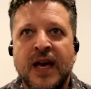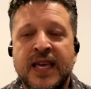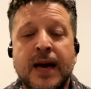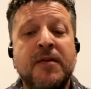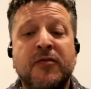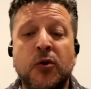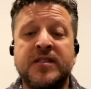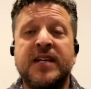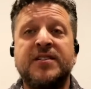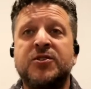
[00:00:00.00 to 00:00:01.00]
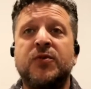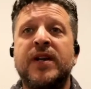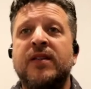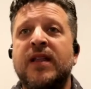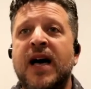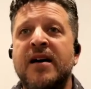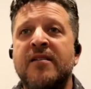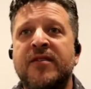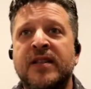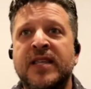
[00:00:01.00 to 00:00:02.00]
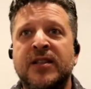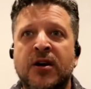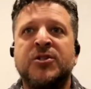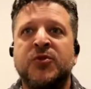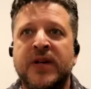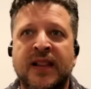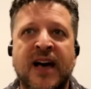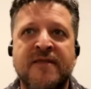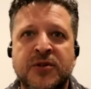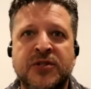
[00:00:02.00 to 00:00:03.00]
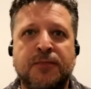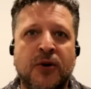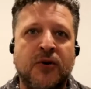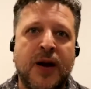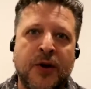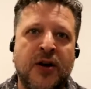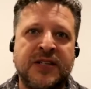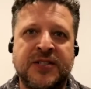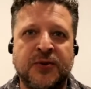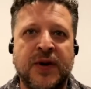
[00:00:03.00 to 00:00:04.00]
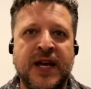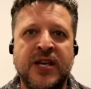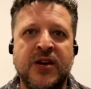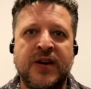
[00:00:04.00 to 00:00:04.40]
Yep, of course, Texas Radio Live, uh, the longest running live music program on Austin Radio.